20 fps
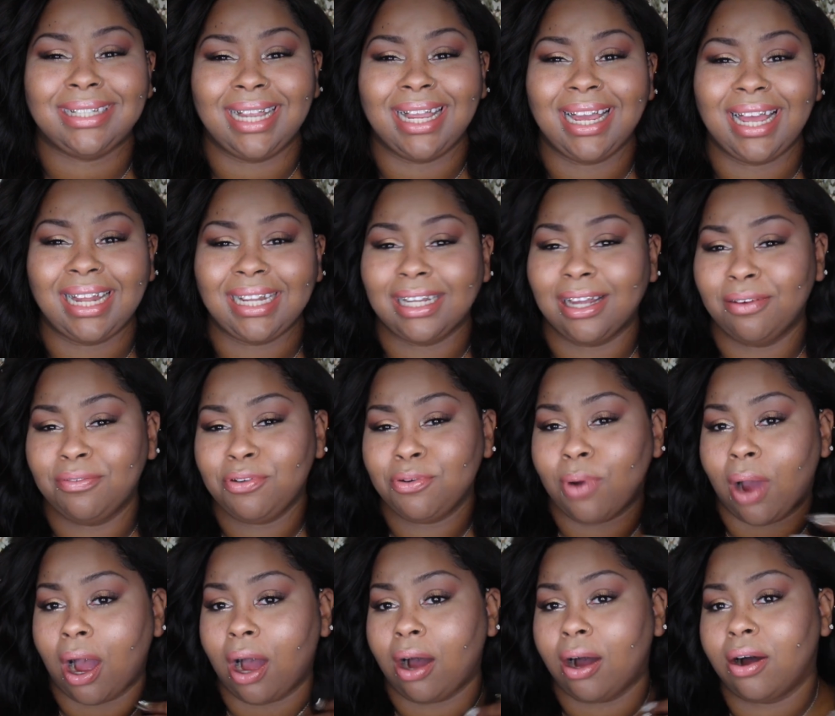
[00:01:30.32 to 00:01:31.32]
yeah, I love
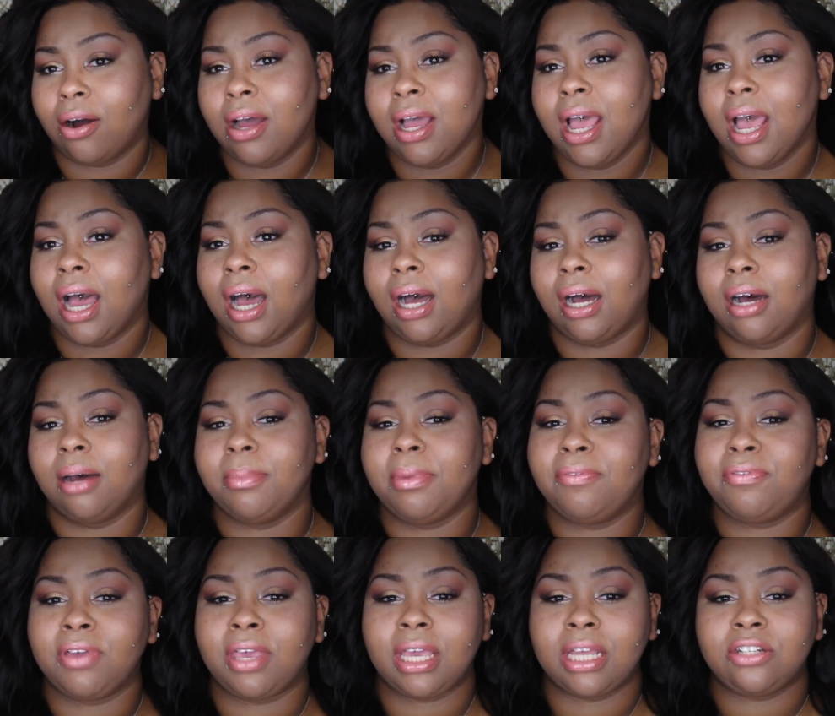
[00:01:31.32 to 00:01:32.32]
you all.
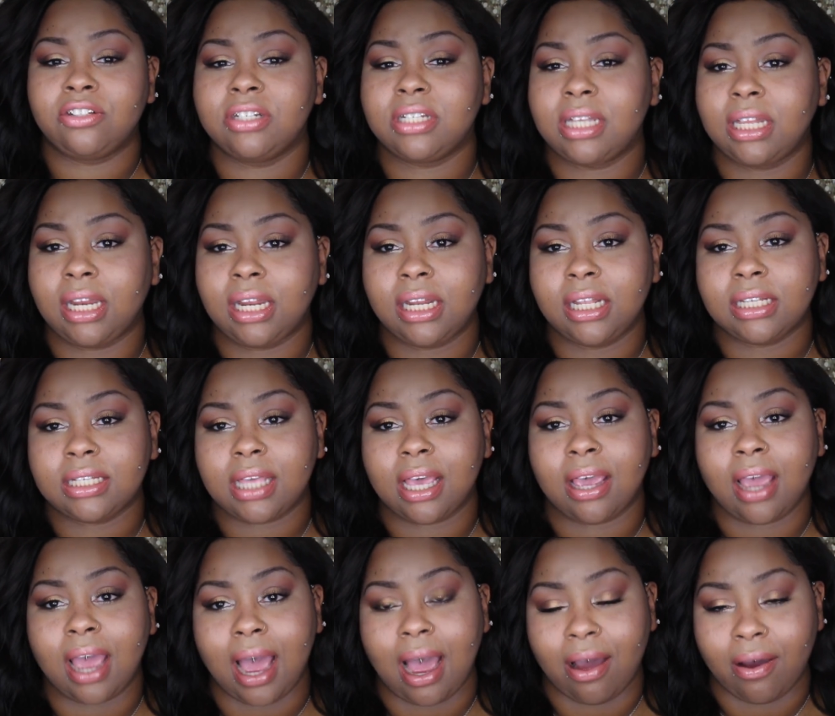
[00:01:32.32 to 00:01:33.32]
If you're interested in this
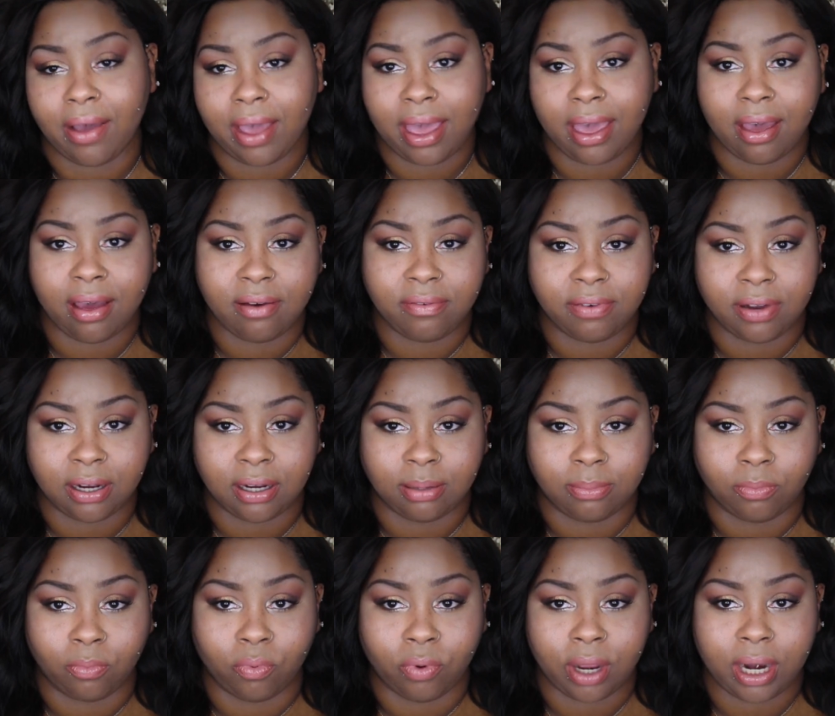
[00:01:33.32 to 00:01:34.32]
hair, I'll have
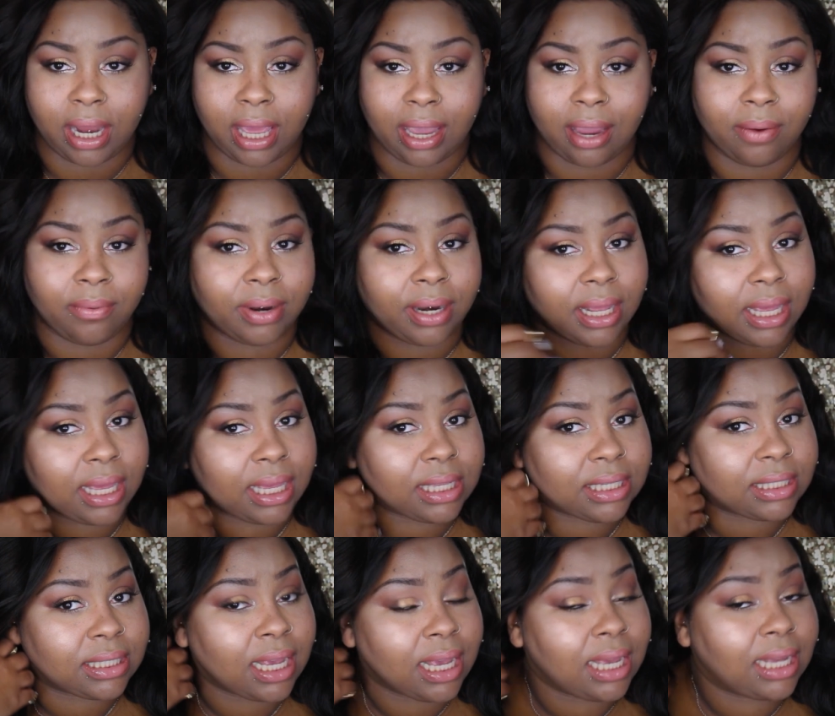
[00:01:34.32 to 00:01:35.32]
what hair it
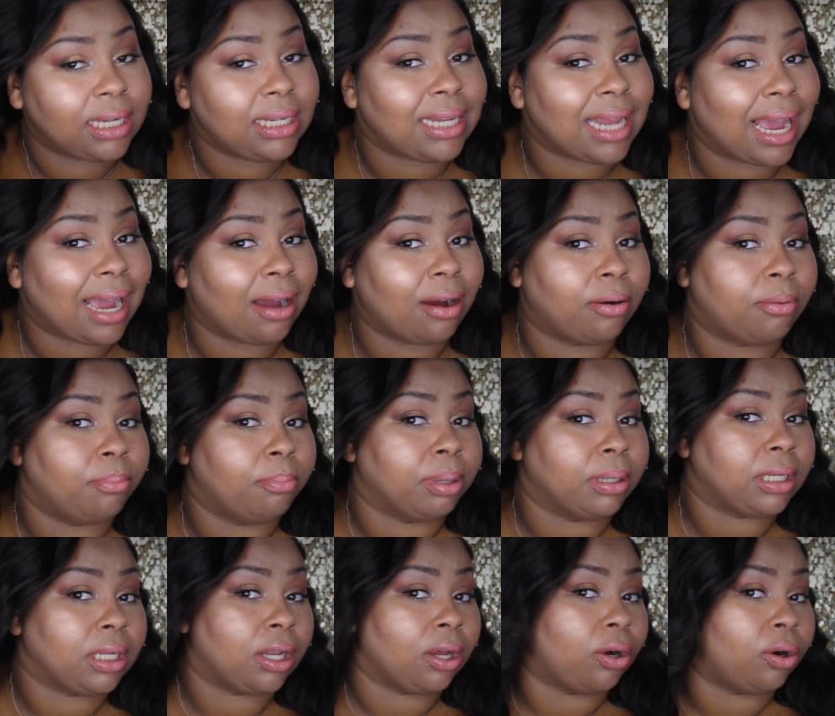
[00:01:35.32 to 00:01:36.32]
is down
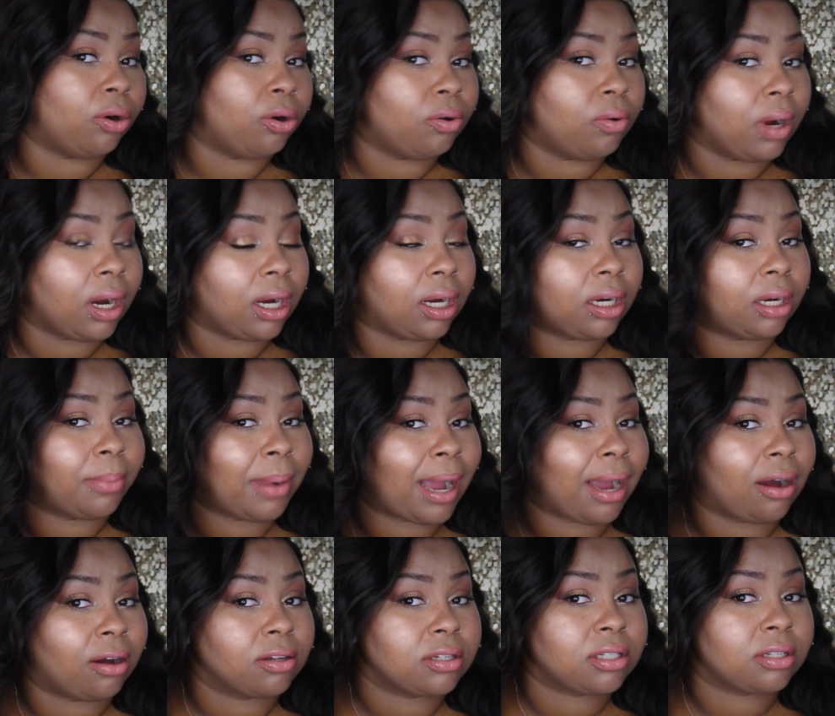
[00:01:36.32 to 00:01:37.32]
below. I
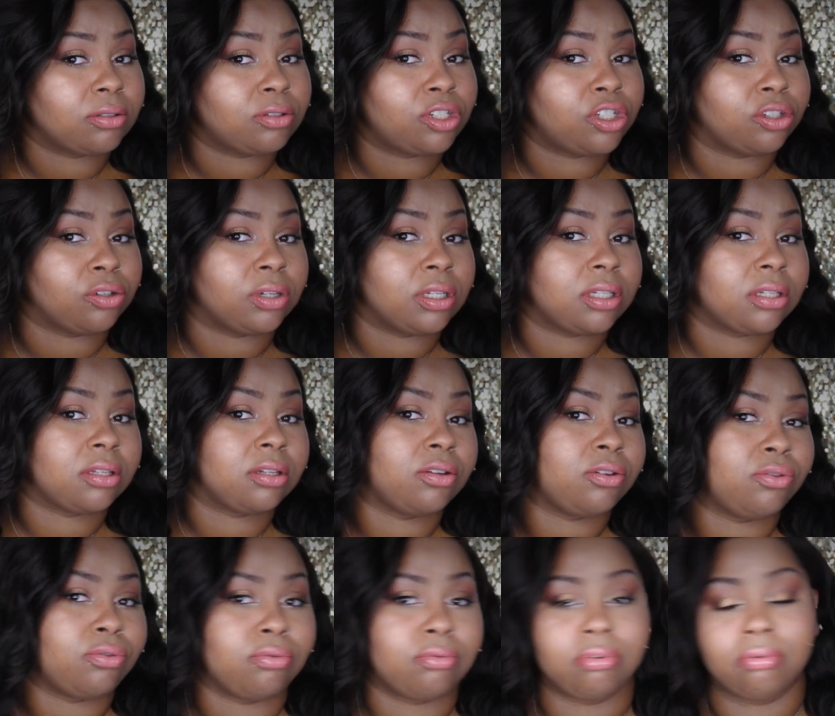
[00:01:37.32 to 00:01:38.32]
also show it to
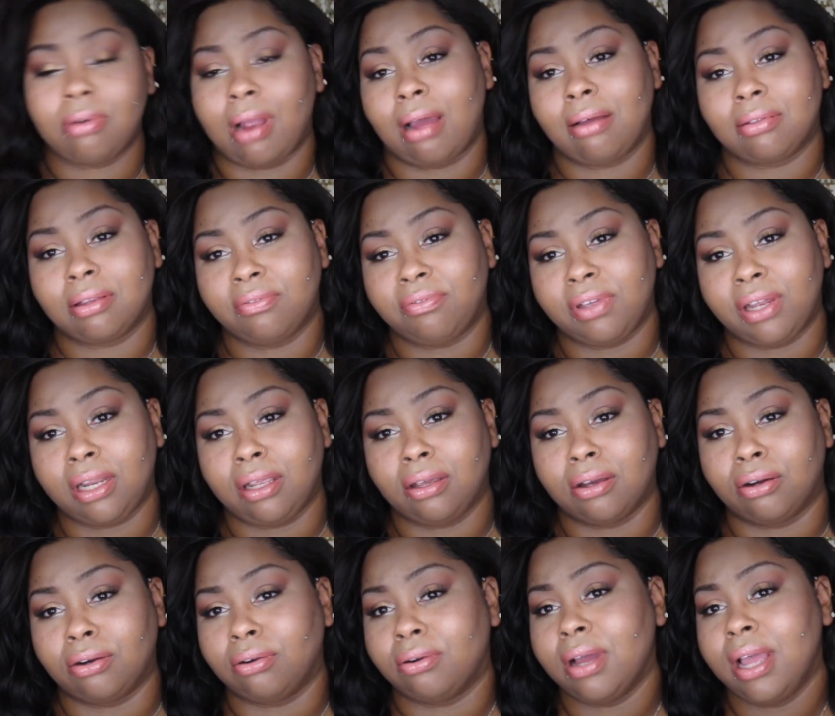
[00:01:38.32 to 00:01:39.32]
you throughout the
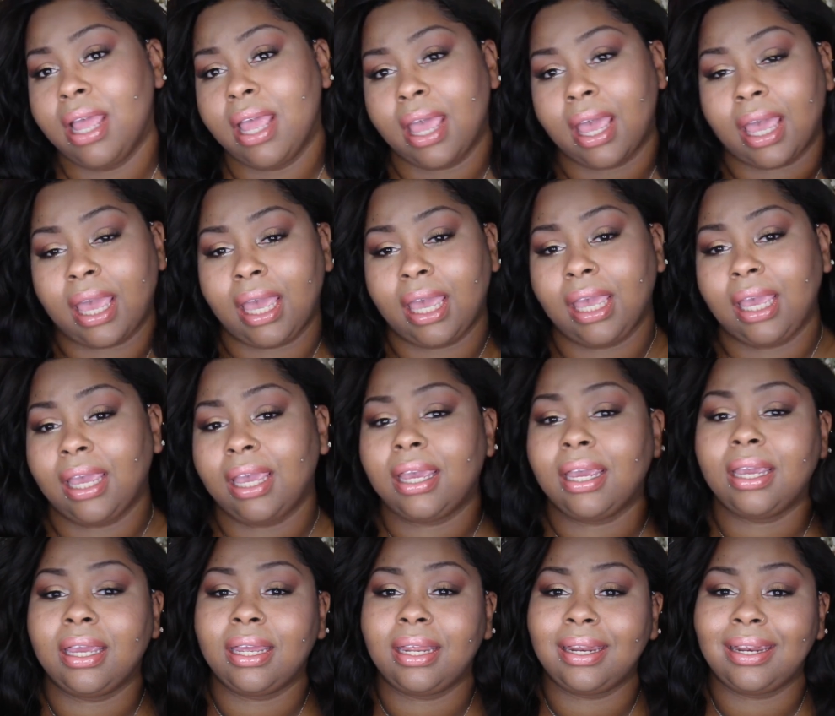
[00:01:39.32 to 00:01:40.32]
video.
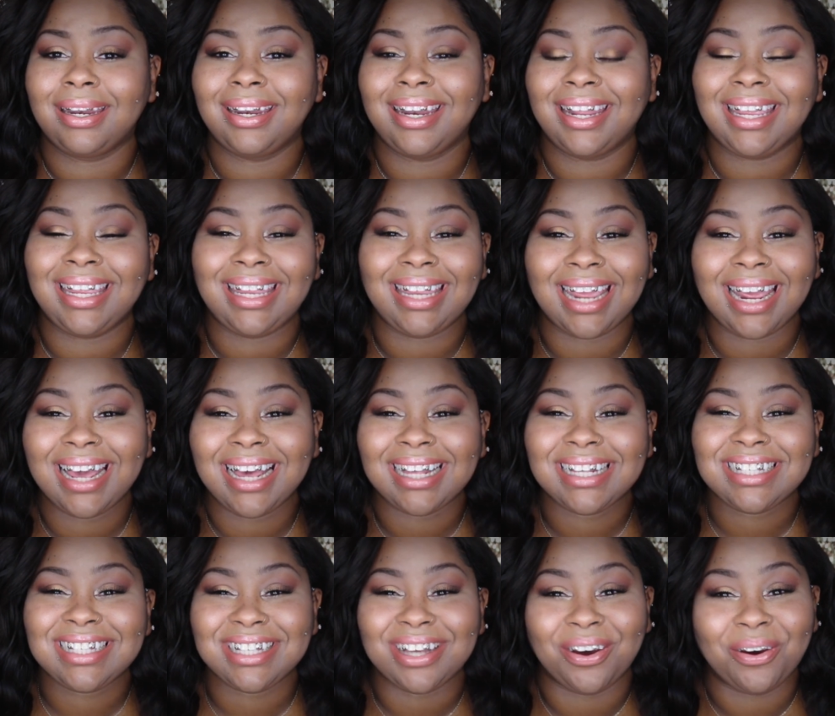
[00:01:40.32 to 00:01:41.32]
And
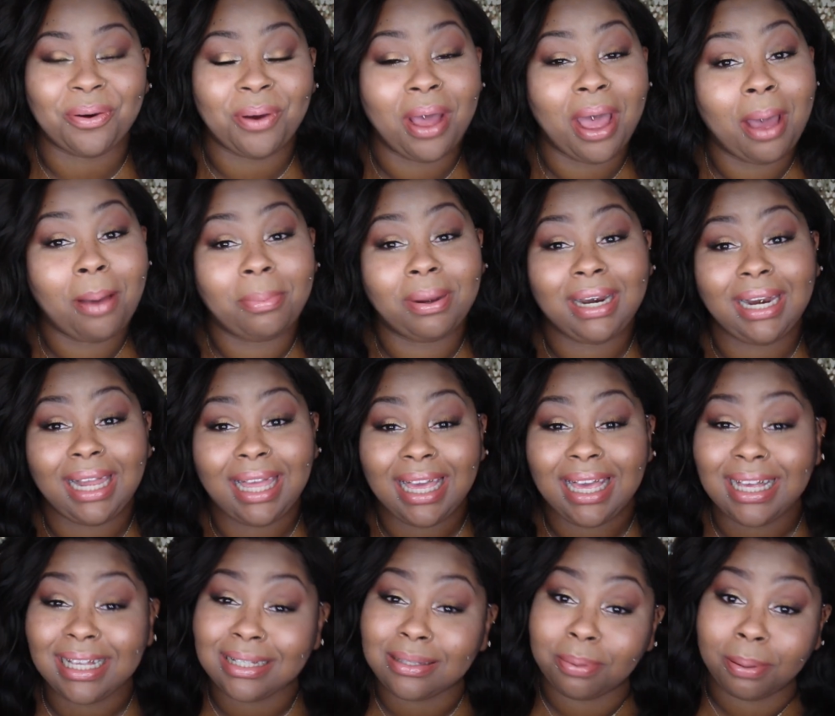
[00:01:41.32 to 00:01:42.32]
yeah, so
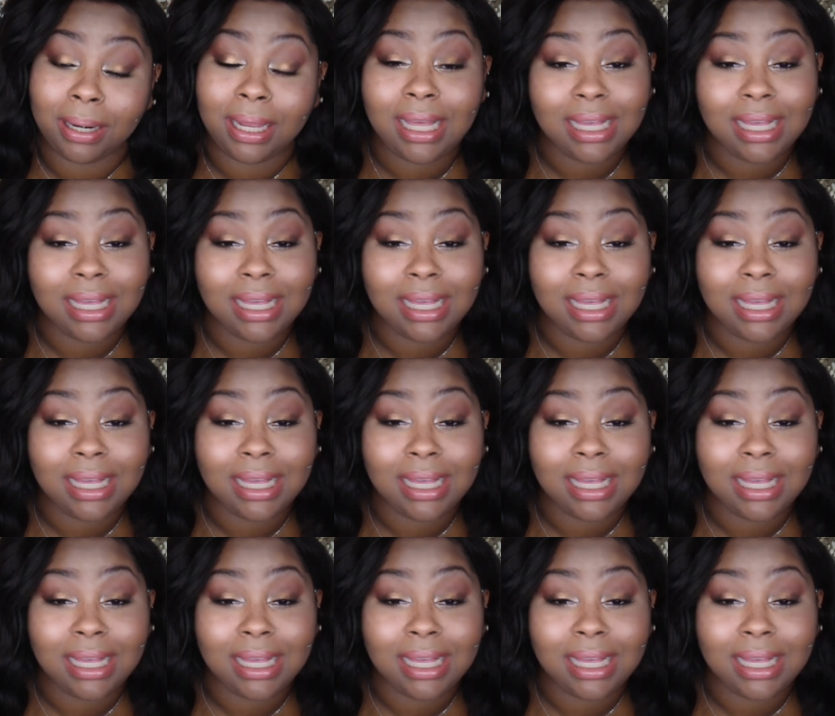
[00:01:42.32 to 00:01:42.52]
please